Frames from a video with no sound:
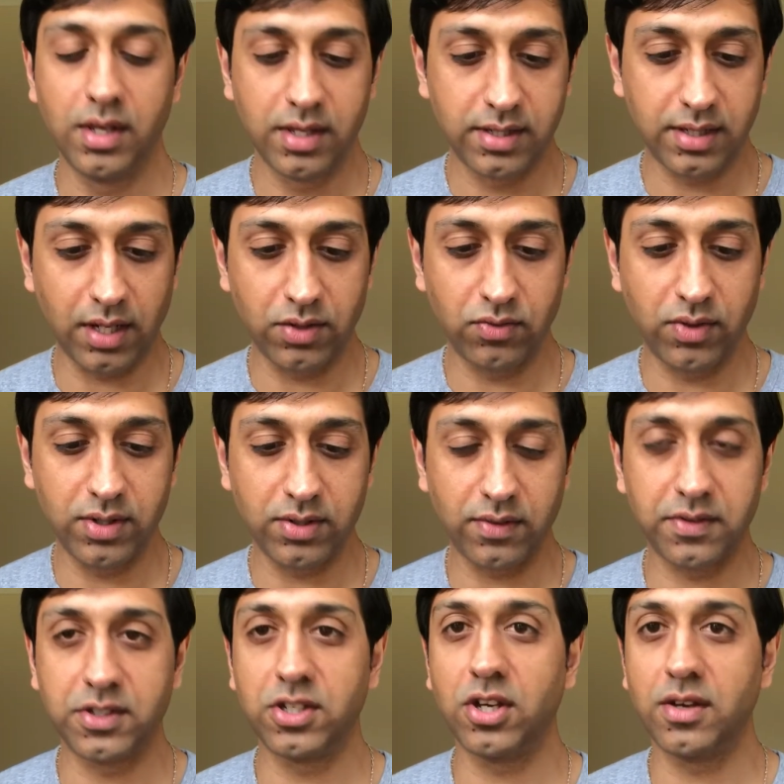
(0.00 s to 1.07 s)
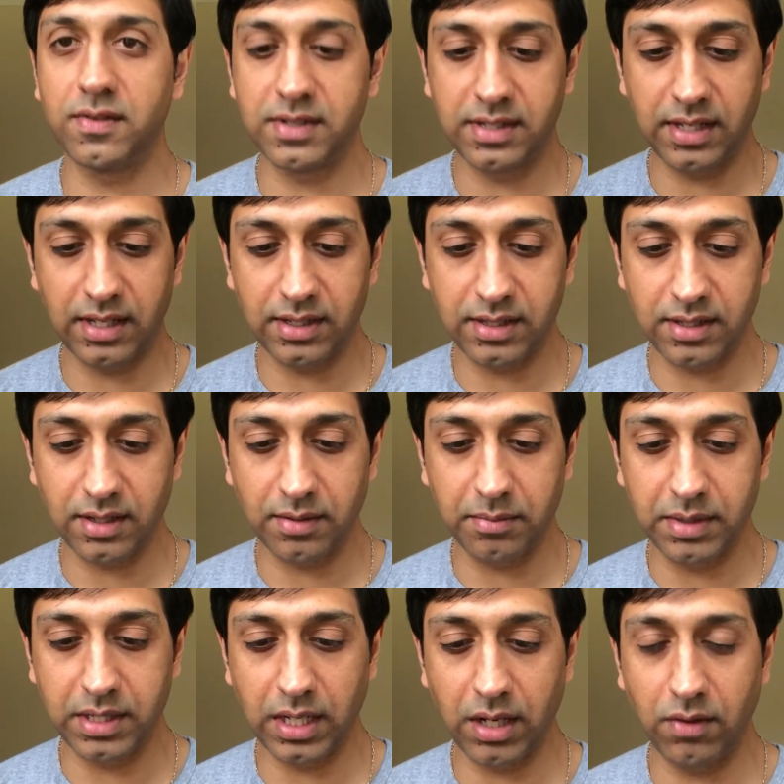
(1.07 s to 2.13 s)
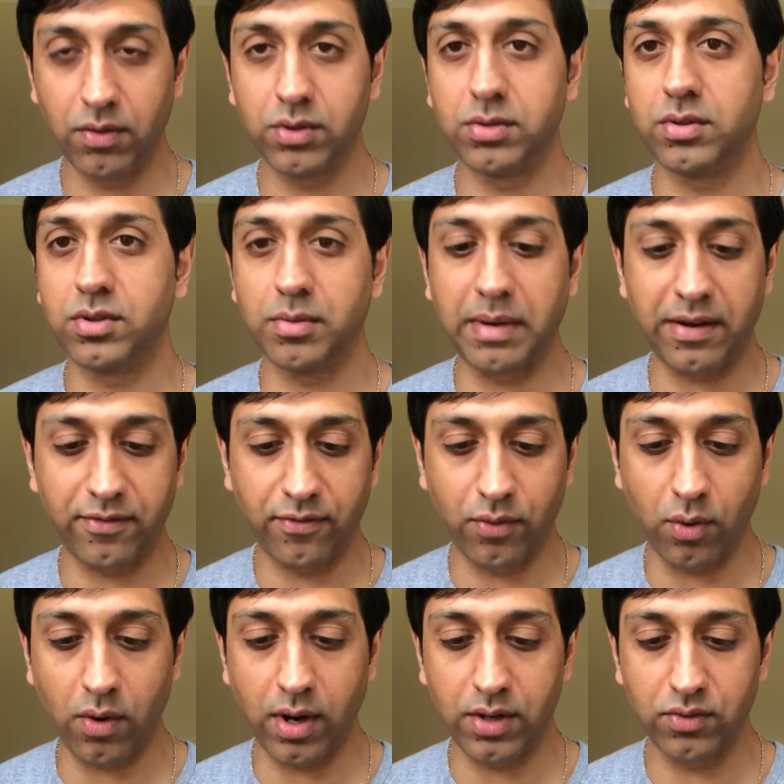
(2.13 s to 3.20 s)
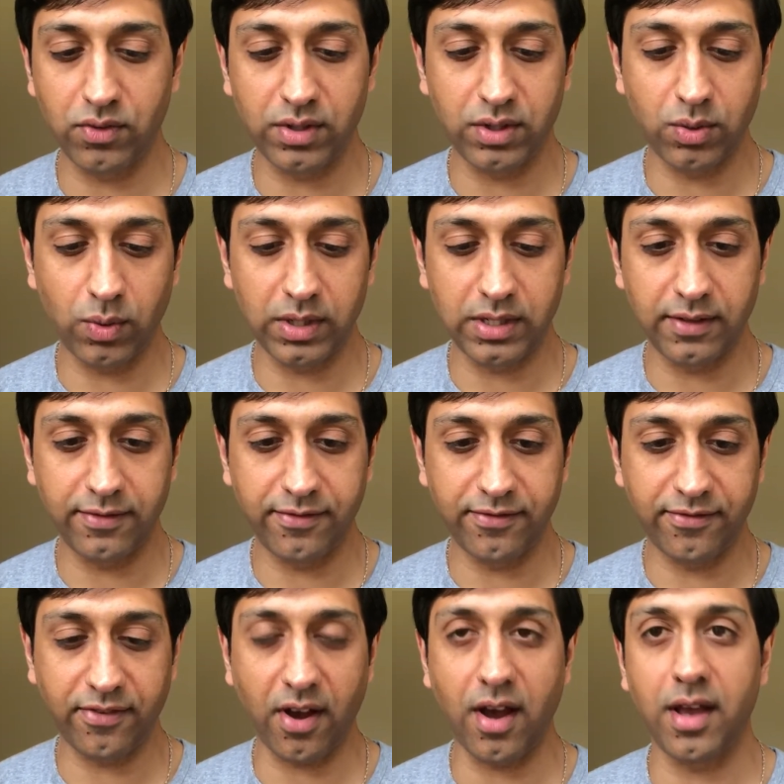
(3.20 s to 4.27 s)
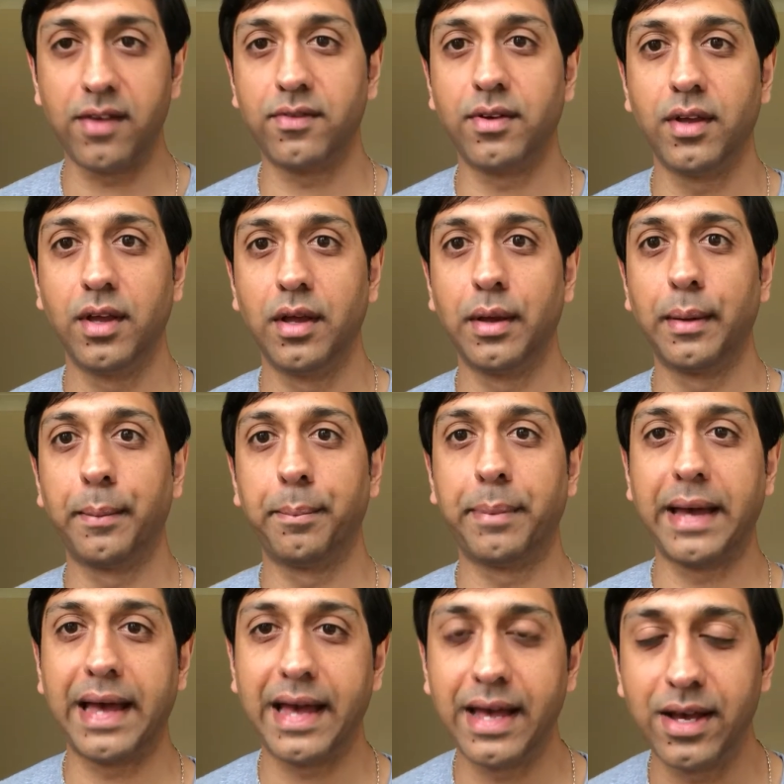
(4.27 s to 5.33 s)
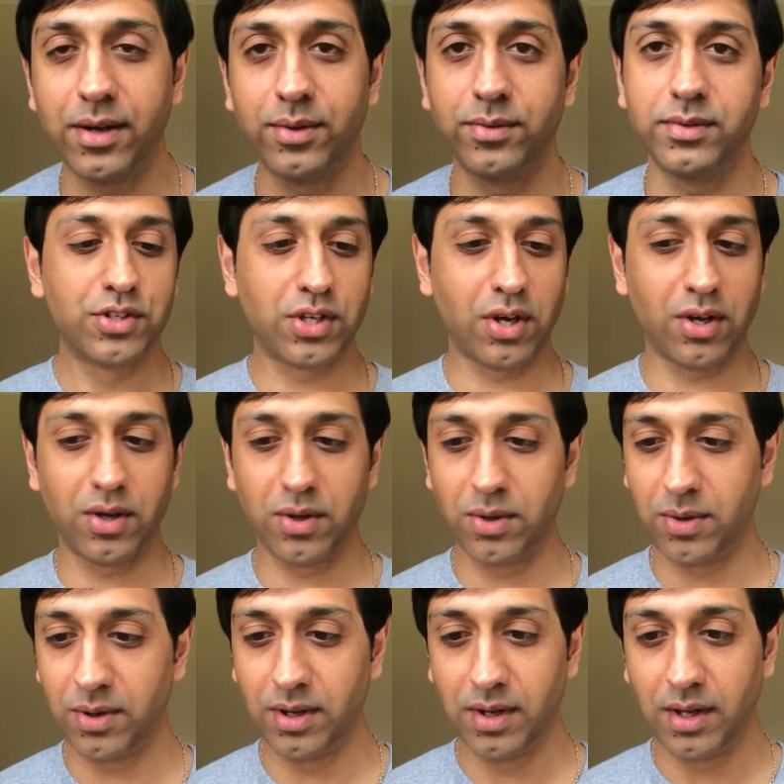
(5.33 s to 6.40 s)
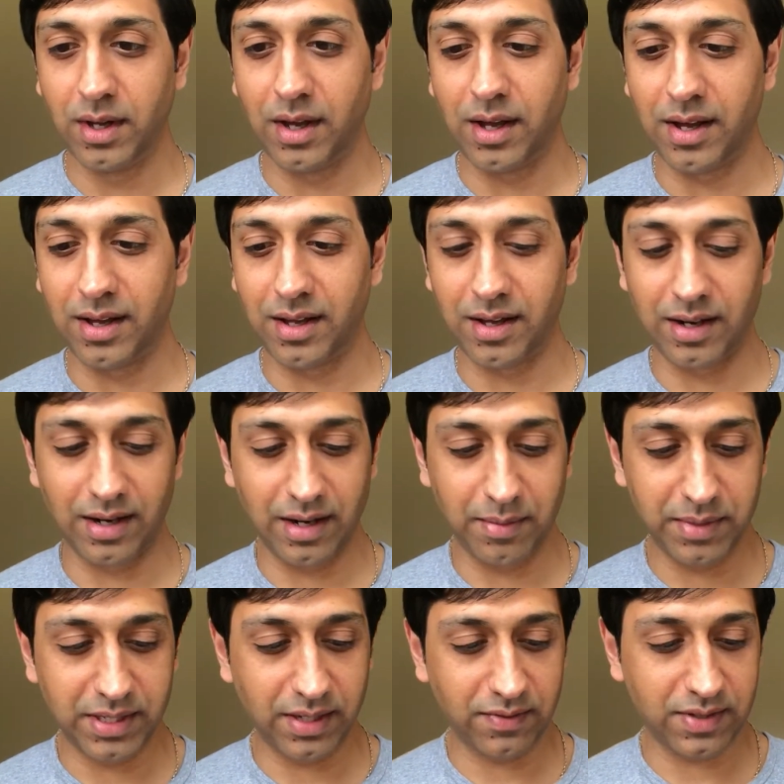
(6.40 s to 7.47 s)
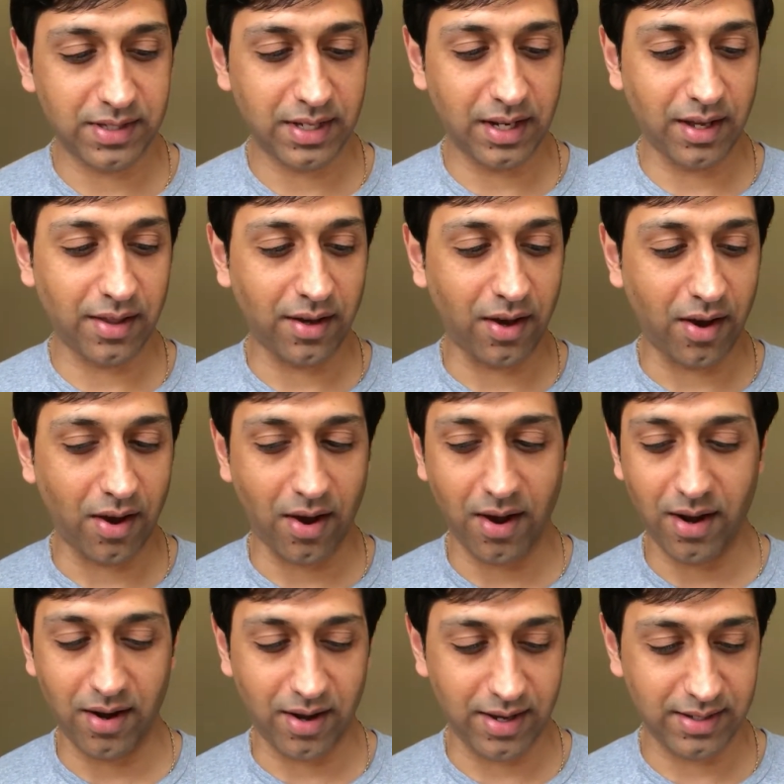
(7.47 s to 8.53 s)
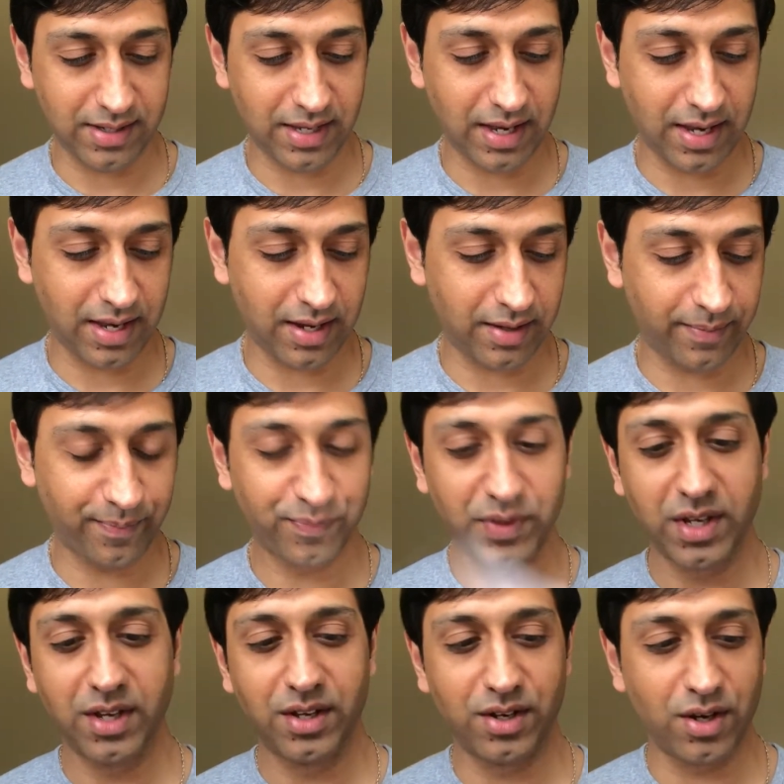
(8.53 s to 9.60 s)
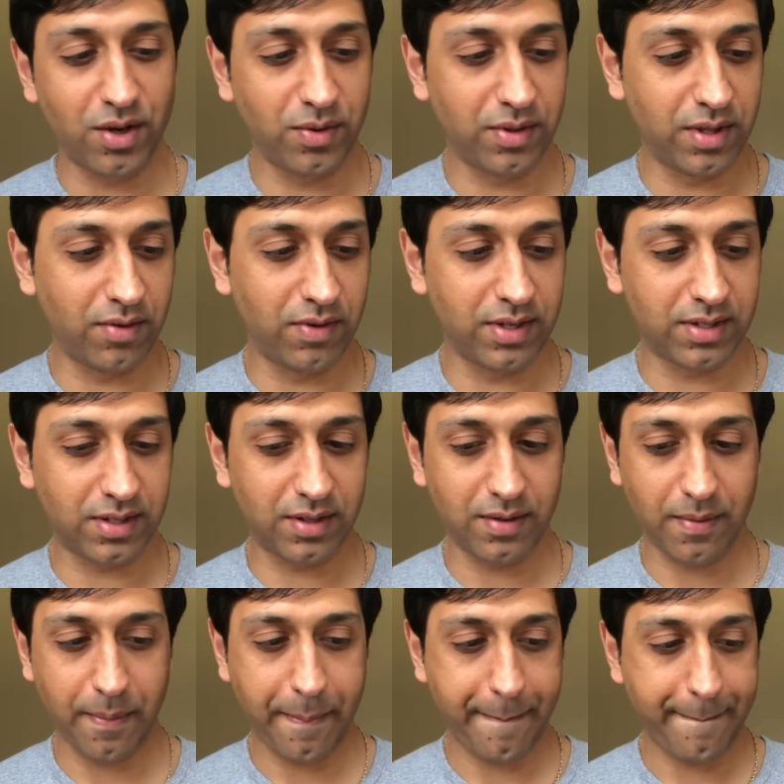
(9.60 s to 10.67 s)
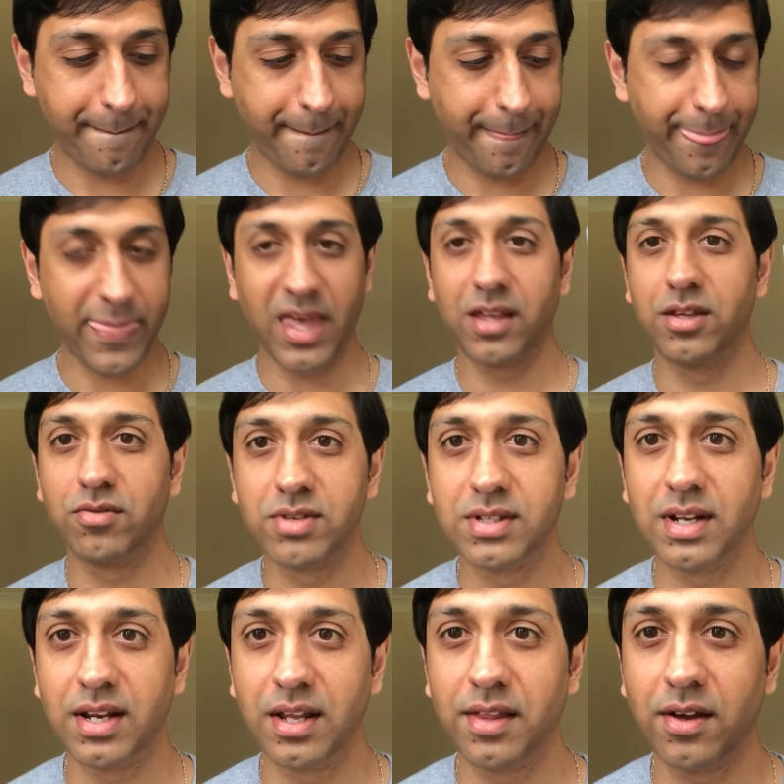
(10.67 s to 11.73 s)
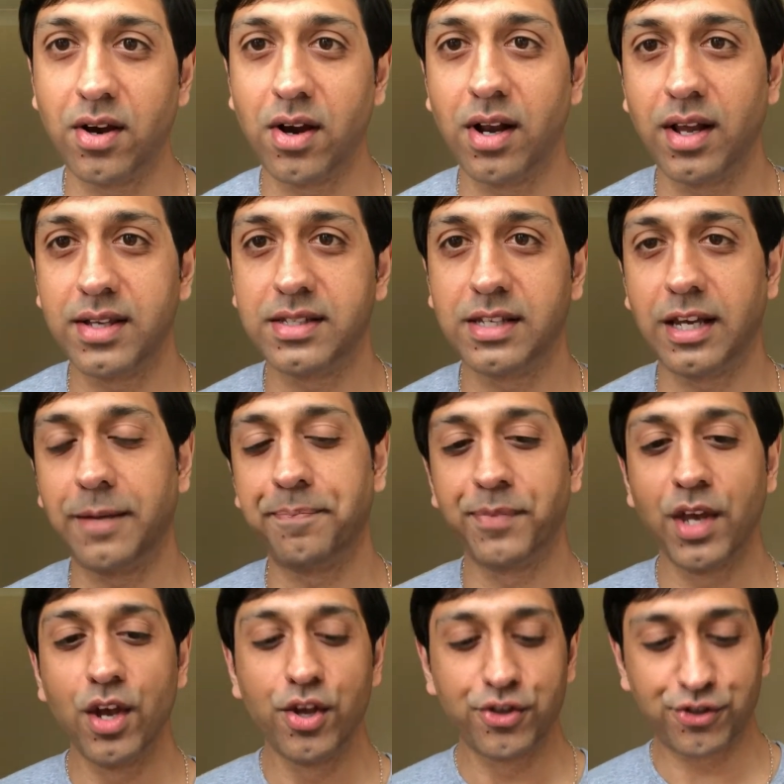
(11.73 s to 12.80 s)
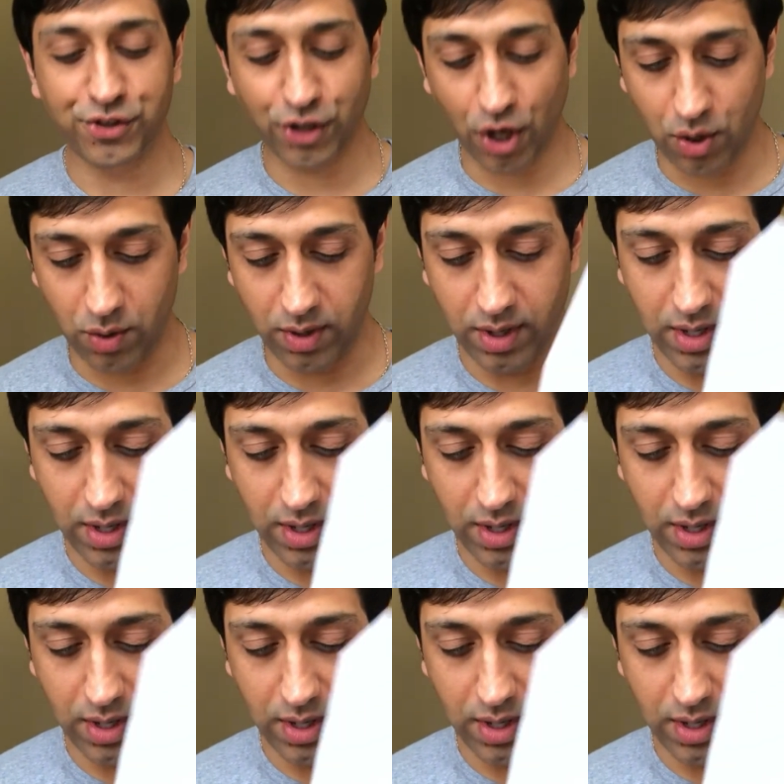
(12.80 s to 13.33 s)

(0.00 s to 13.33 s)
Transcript: sundries of servicing materials, which are about £425. So let me see if there's any other highlights here. No, there isn't. There isn't any other highlights here. So